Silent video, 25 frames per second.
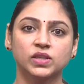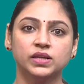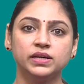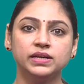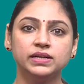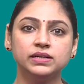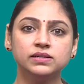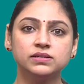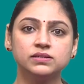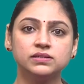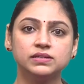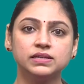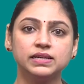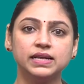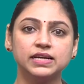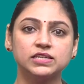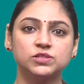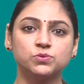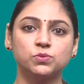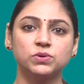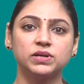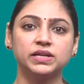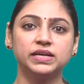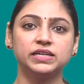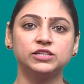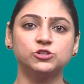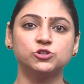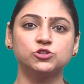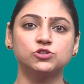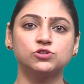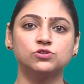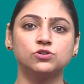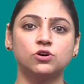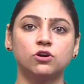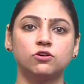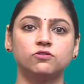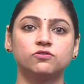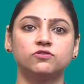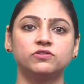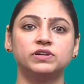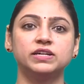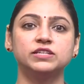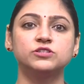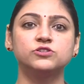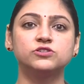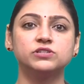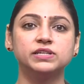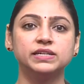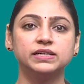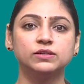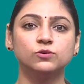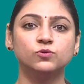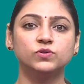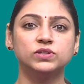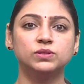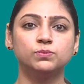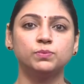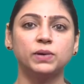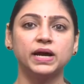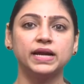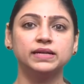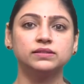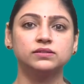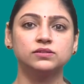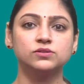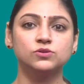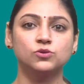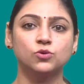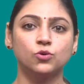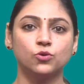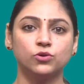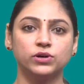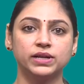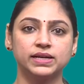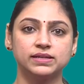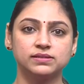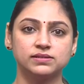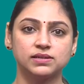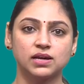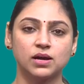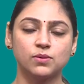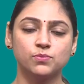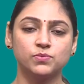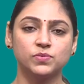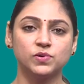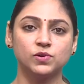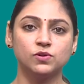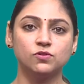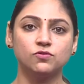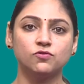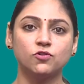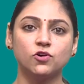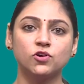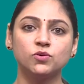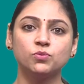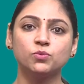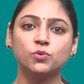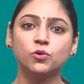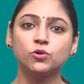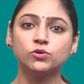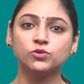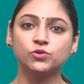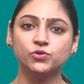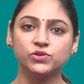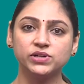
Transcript: Here's an explanation of rendering with Python code example for both